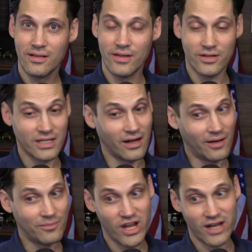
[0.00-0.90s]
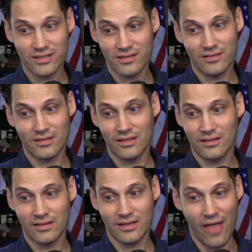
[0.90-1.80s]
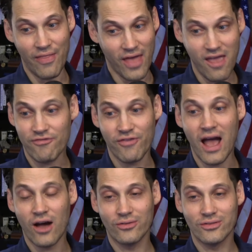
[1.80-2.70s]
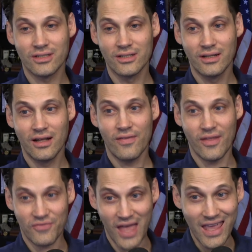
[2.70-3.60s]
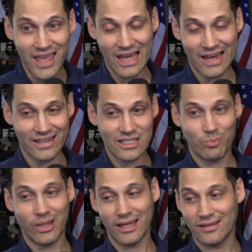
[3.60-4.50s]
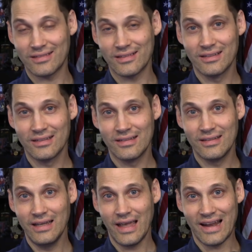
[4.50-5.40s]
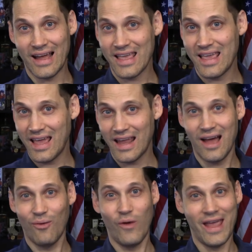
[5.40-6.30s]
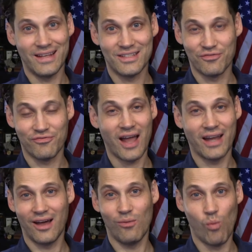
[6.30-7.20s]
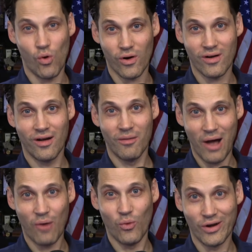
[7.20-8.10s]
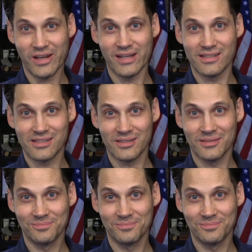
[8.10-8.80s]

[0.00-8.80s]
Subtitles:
There's an object that they have found that they can't explain. And I cannot wait to find out more about what it is.